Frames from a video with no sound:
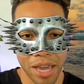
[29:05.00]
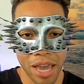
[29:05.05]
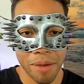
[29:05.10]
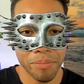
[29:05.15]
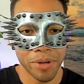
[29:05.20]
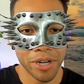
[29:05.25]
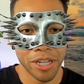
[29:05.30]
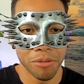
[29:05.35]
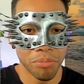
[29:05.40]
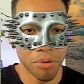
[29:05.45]

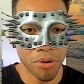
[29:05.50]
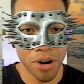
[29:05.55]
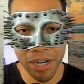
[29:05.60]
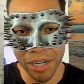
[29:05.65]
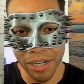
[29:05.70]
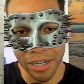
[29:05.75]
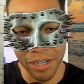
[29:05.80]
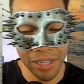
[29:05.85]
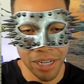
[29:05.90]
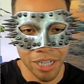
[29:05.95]
happen in the party
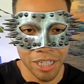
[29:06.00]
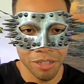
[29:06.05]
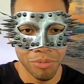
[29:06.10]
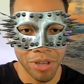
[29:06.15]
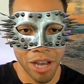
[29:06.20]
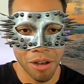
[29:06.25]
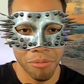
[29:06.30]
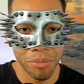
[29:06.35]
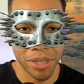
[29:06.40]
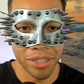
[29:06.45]
and it takes me
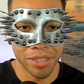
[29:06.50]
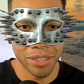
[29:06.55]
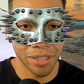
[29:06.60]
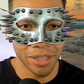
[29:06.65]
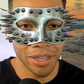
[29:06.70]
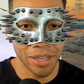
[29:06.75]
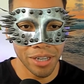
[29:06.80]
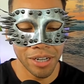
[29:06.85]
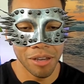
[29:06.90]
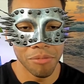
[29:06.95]
out
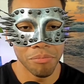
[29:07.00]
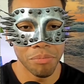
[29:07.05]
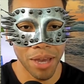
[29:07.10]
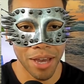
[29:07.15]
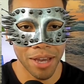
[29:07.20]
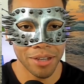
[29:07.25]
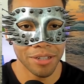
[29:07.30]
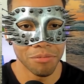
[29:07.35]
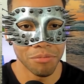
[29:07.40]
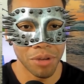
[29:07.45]
mentally, it
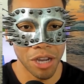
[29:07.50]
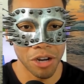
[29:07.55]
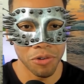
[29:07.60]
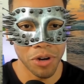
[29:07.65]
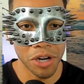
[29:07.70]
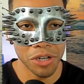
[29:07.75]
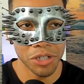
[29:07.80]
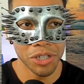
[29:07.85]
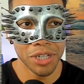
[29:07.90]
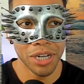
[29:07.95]
impacts my
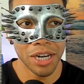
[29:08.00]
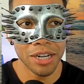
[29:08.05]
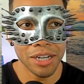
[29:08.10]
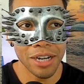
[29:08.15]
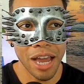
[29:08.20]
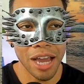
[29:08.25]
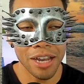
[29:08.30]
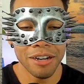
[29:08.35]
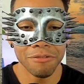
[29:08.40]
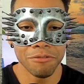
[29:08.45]
erection. I
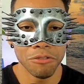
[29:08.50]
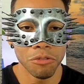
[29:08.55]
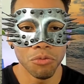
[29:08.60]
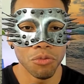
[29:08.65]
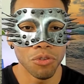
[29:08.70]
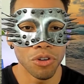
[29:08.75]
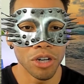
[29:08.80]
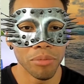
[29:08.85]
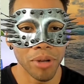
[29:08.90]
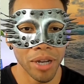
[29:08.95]
didn't have to
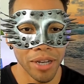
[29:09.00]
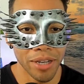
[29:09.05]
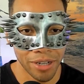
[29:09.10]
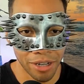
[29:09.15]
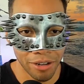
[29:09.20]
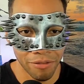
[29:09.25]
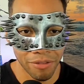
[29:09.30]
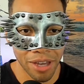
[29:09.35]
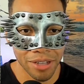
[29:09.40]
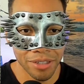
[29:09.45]
worry about
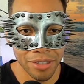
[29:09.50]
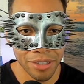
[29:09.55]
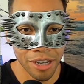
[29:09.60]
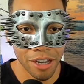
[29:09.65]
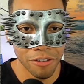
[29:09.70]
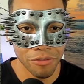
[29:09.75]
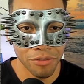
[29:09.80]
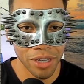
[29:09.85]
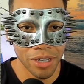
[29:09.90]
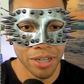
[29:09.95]
any of that
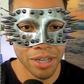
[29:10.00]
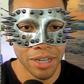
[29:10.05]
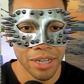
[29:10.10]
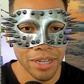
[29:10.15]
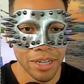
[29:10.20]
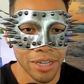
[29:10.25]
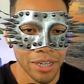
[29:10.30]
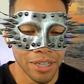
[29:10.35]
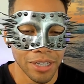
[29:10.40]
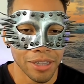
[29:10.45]
stuff. Like
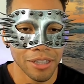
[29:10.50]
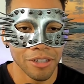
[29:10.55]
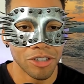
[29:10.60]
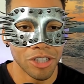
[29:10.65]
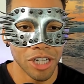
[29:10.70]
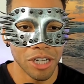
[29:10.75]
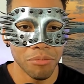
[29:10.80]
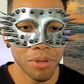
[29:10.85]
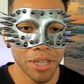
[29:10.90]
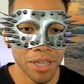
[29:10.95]

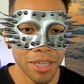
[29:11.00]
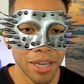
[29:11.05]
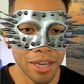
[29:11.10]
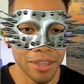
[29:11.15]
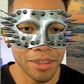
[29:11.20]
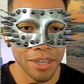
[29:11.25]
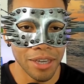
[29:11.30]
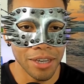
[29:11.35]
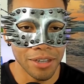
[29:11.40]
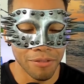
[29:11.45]
legitimately, I
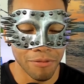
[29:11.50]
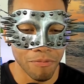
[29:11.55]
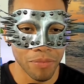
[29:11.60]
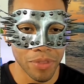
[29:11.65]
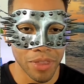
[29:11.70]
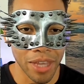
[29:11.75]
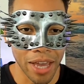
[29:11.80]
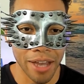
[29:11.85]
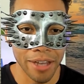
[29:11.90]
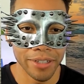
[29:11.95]
think
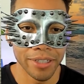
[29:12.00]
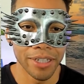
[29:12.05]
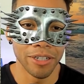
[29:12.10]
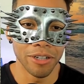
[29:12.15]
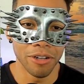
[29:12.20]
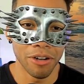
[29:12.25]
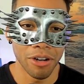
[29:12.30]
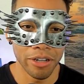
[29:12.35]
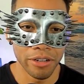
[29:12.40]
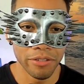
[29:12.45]
the house could
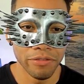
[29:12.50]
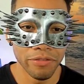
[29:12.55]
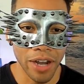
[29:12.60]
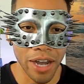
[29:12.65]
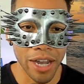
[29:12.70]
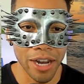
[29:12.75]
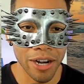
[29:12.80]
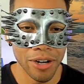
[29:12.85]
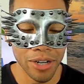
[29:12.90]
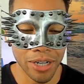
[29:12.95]
have caught on
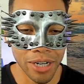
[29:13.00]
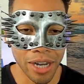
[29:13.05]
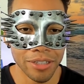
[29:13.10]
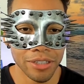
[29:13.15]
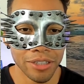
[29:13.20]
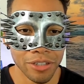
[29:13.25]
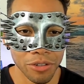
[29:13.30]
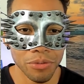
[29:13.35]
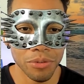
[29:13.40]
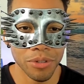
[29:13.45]
fire and I
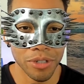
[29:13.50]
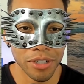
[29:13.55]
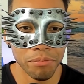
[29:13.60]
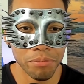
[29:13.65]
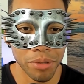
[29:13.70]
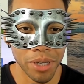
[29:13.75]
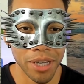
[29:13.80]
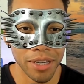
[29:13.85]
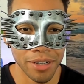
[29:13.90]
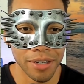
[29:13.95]
still would
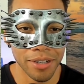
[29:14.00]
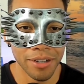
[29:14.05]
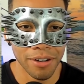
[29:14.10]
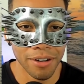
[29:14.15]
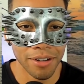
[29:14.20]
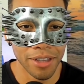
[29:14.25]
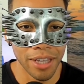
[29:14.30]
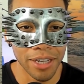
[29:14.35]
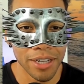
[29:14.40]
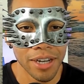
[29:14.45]
have been
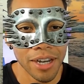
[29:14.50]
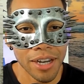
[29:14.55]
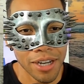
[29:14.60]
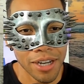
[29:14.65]
like